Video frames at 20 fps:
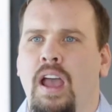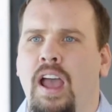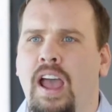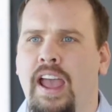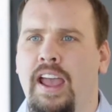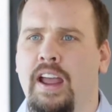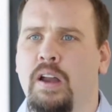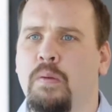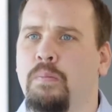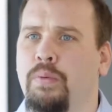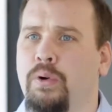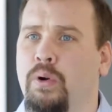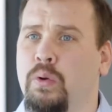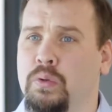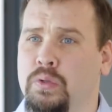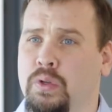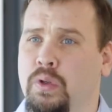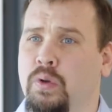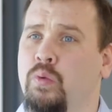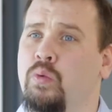At
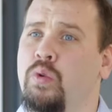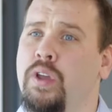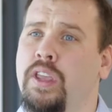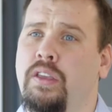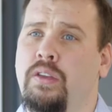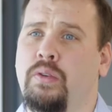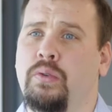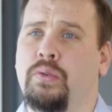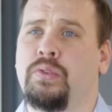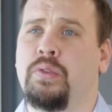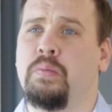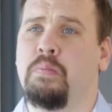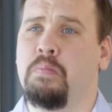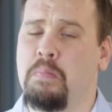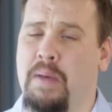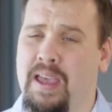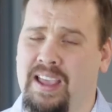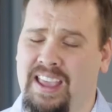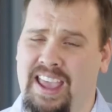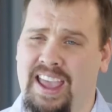Brozo, we use the
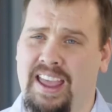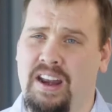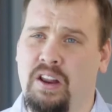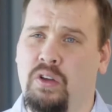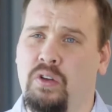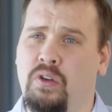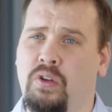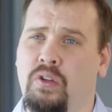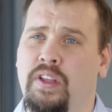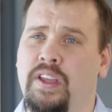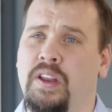Mechanical